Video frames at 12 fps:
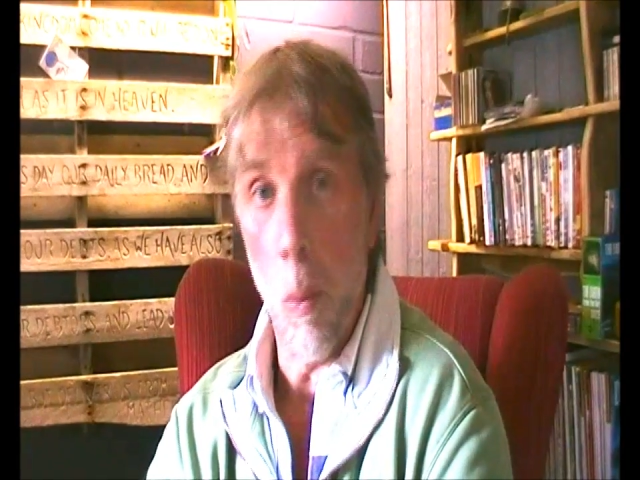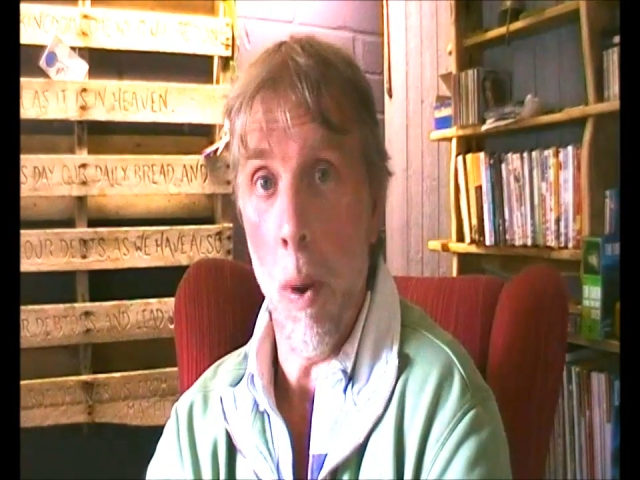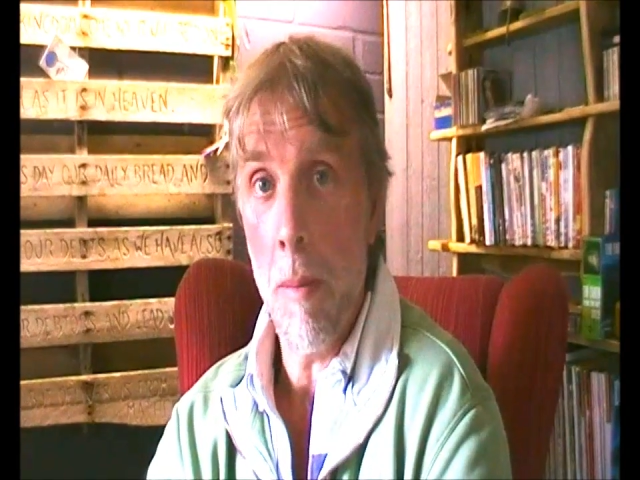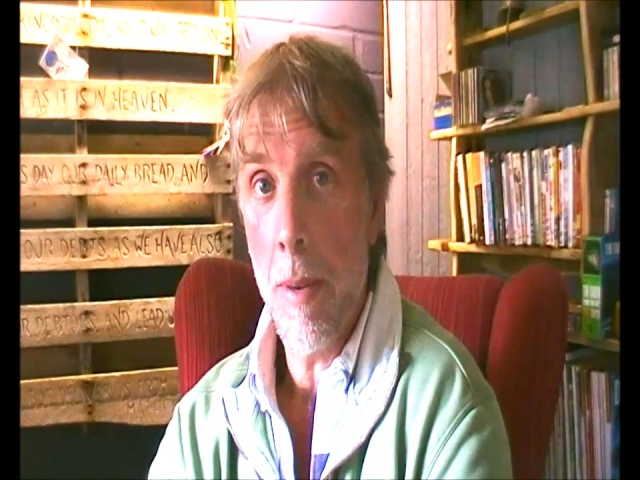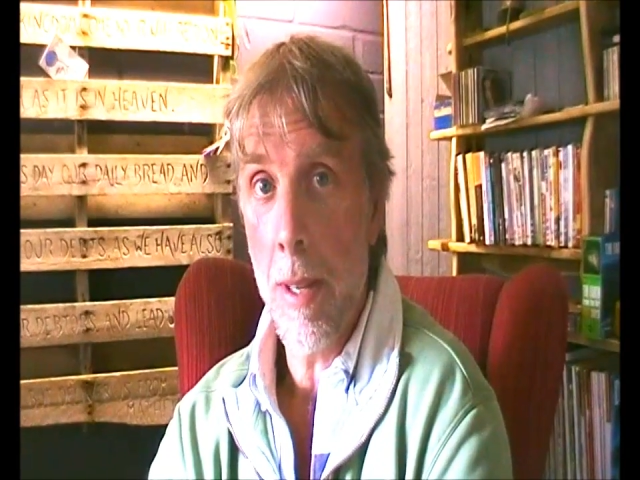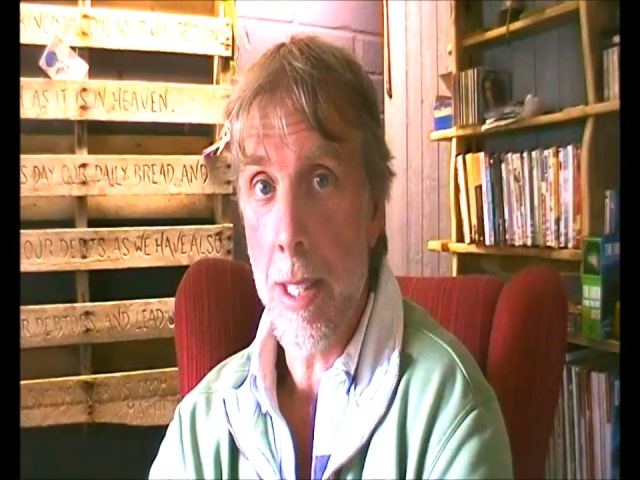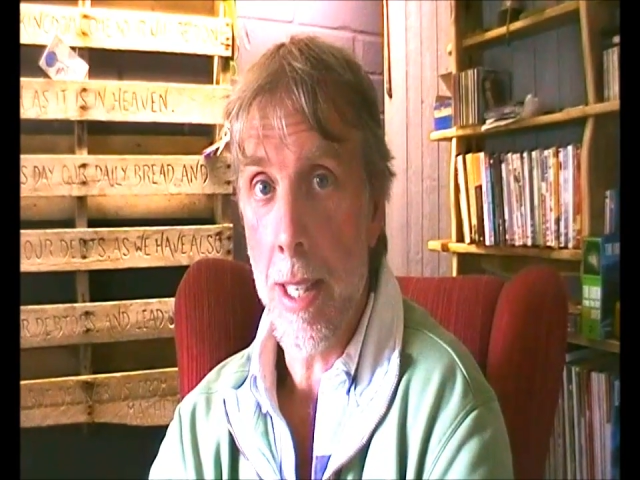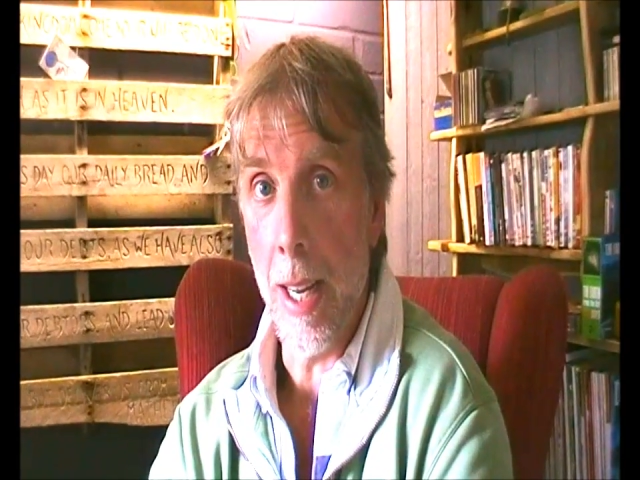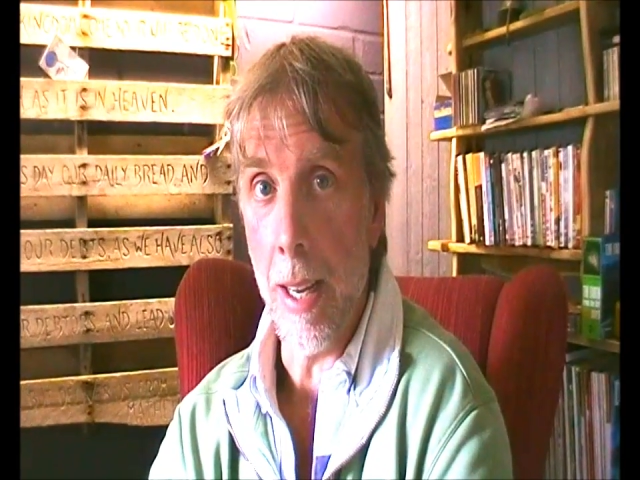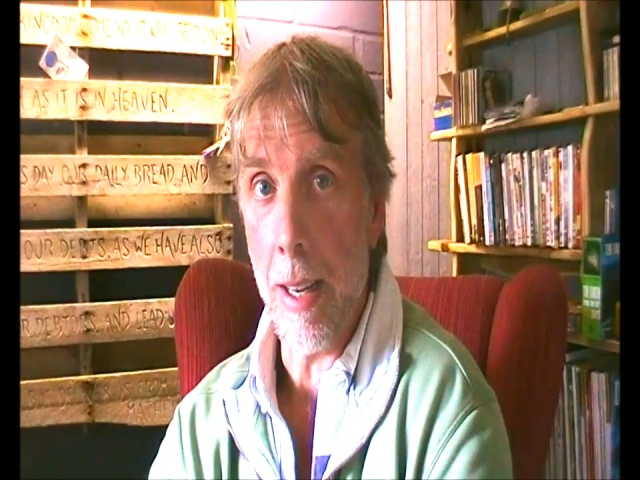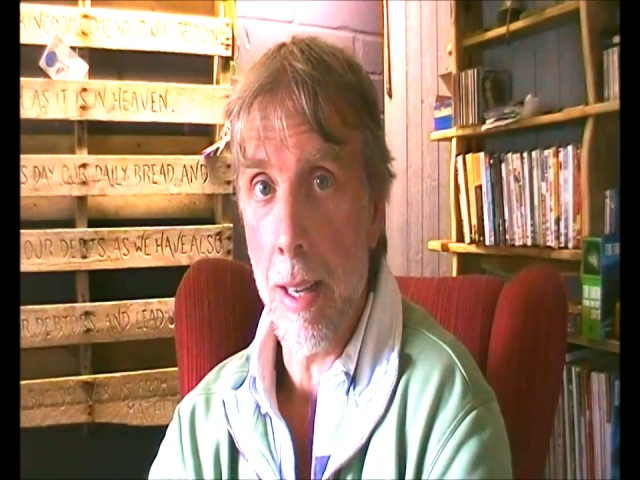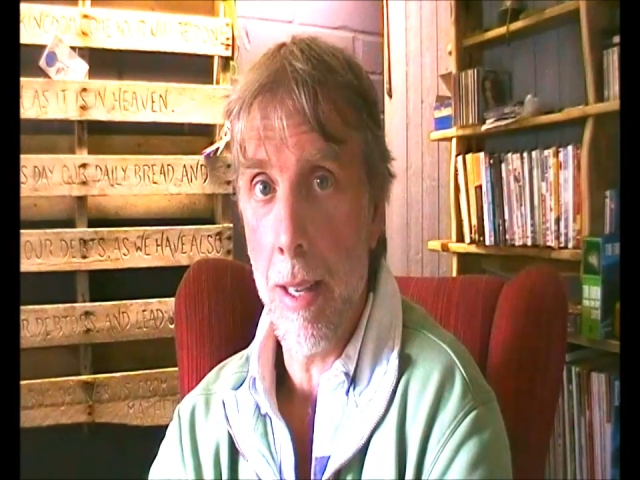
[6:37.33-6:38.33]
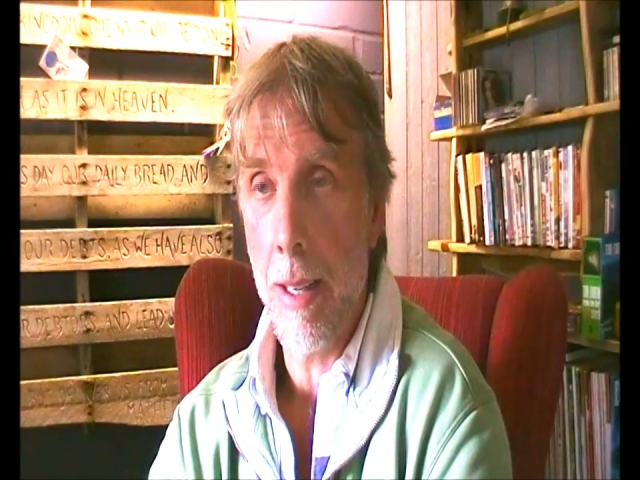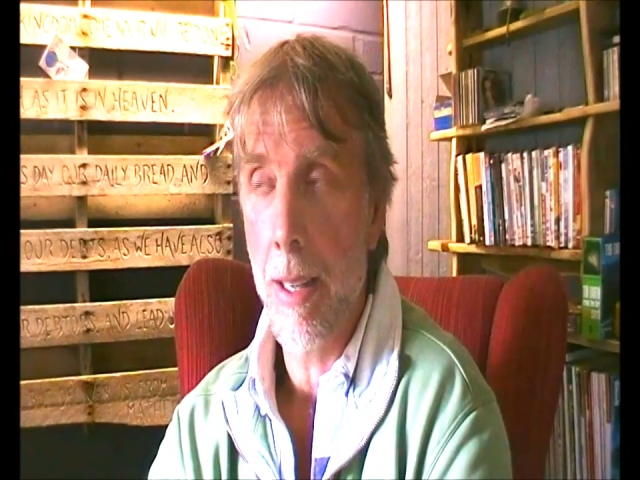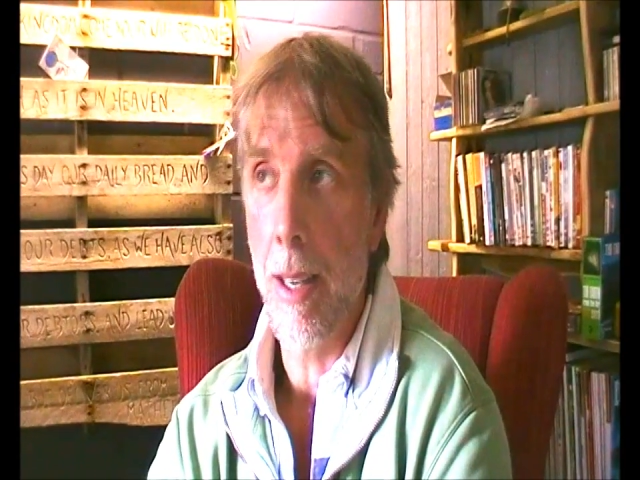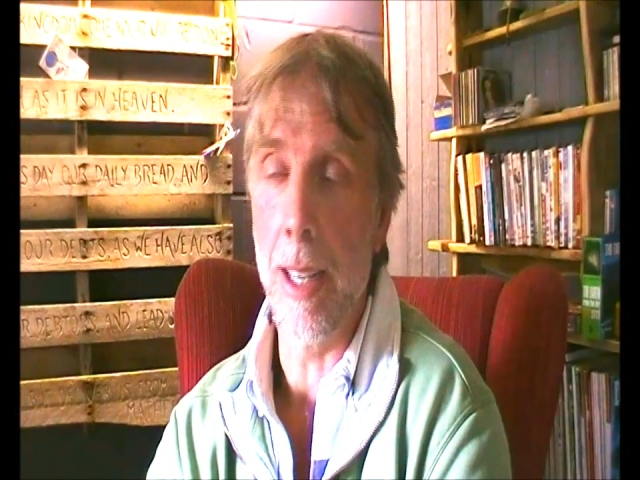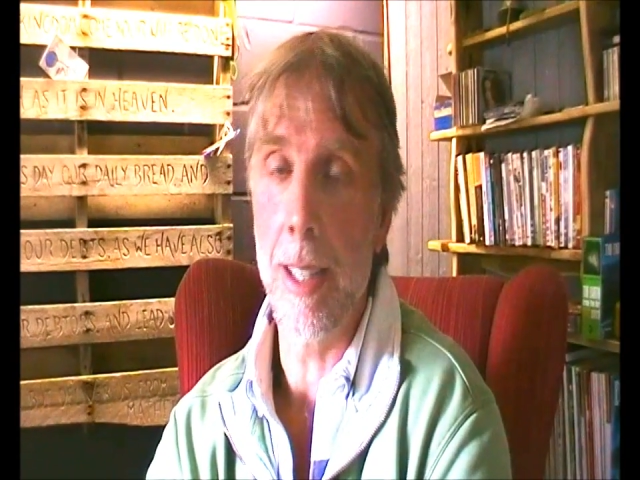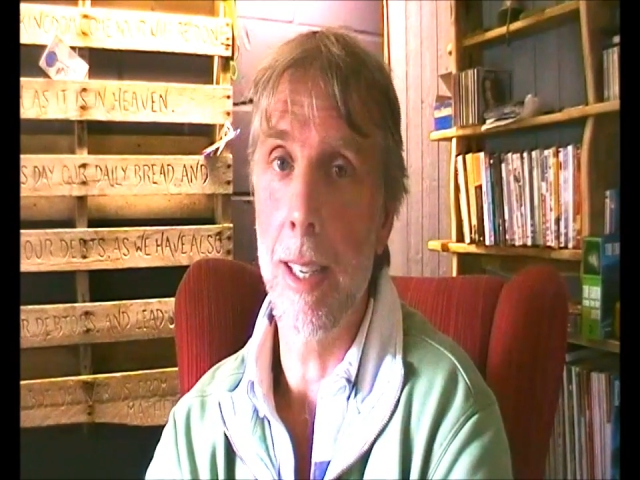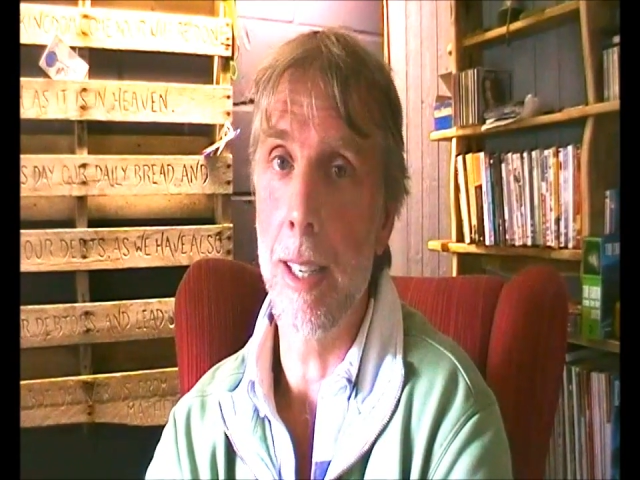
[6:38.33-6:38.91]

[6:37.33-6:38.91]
One mistake, I